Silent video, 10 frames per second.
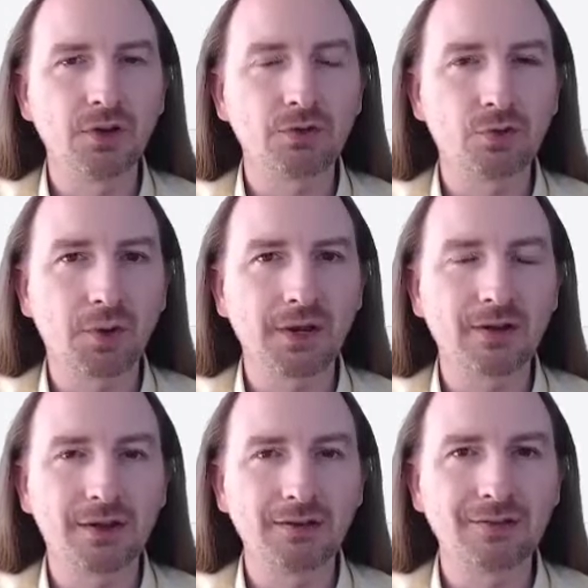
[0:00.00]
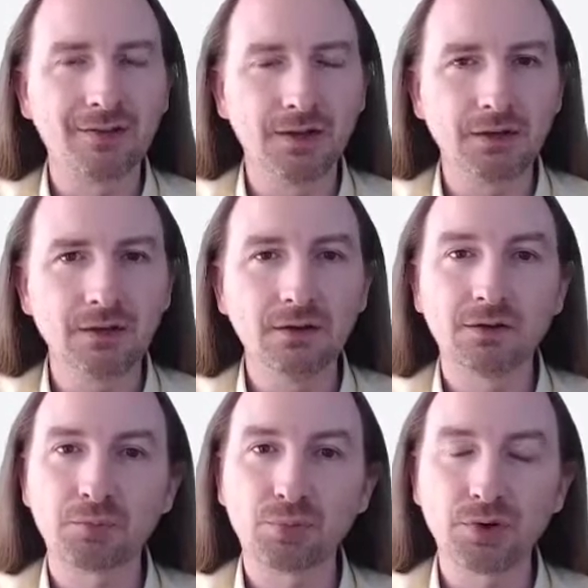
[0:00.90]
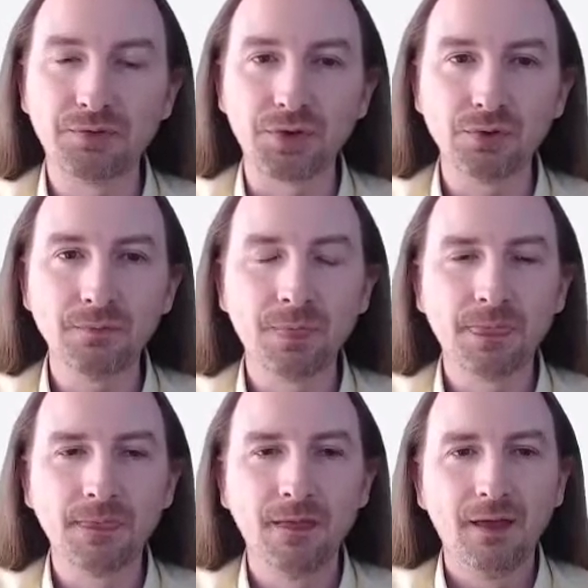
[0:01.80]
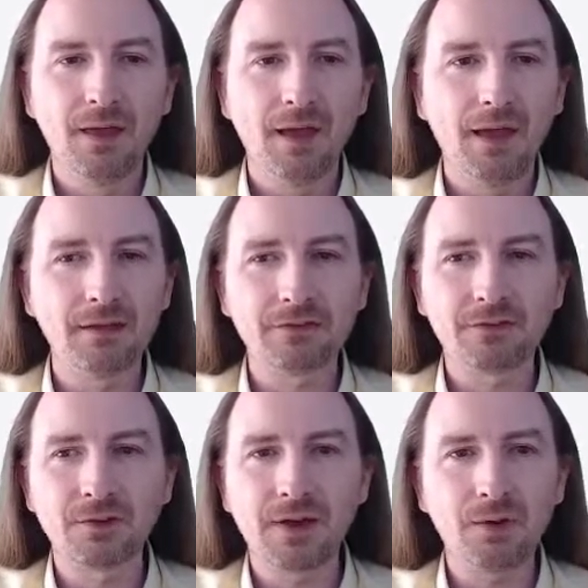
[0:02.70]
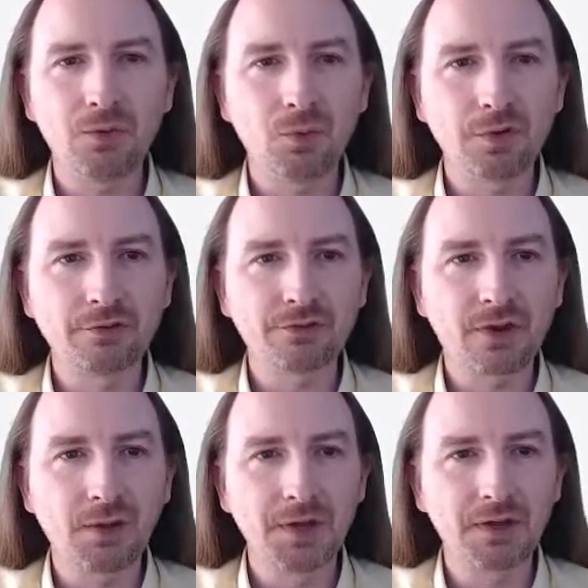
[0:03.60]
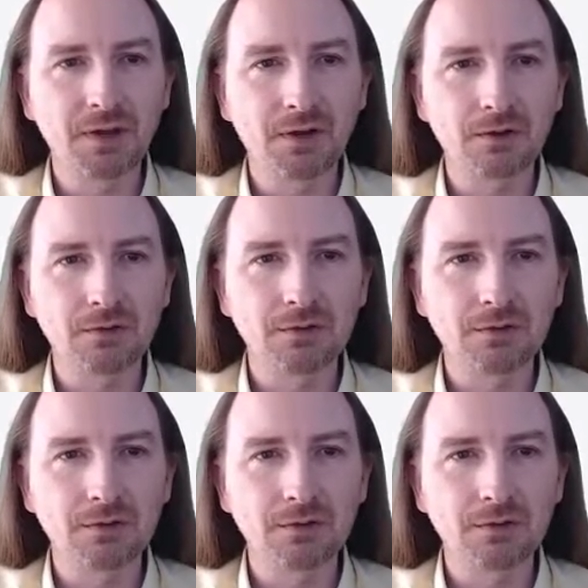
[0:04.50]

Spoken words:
2019 preview. And so now we'll just come in here